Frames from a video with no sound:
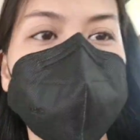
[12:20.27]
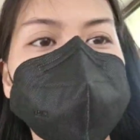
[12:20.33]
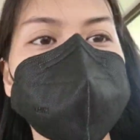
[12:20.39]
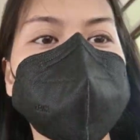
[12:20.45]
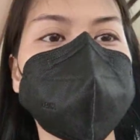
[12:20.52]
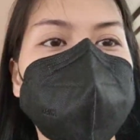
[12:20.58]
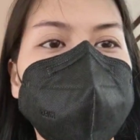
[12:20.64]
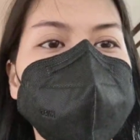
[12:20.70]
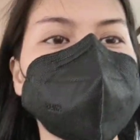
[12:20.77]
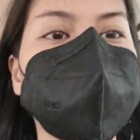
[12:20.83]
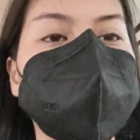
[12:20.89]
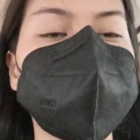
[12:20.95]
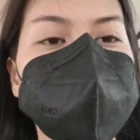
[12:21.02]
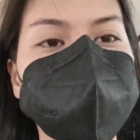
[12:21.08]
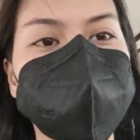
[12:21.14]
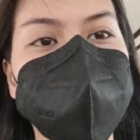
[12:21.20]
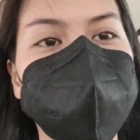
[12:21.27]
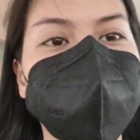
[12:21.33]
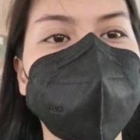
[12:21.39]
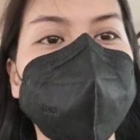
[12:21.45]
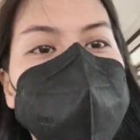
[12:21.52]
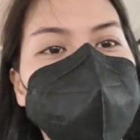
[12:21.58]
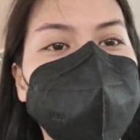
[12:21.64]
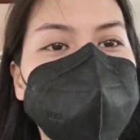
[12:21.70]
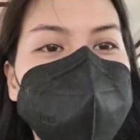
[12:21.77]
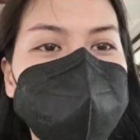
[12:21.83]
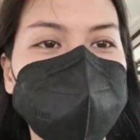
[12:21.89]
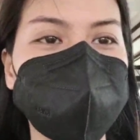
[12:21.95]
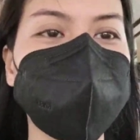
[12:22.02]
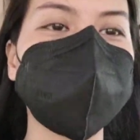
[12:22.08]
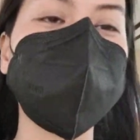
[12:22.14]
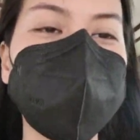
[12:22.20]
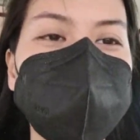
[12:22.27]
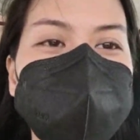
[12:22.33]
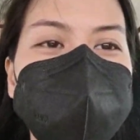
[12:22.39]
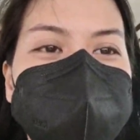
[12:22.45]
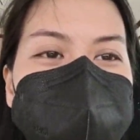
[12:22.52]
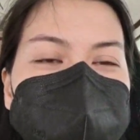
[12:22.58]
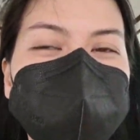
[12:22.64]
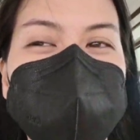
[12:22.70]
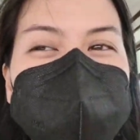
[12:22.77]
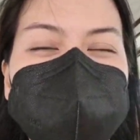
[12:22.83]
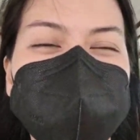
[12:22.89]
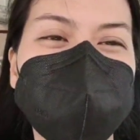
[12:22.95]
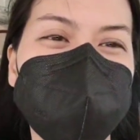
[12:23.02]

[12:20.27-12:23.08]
This place is really beautiful.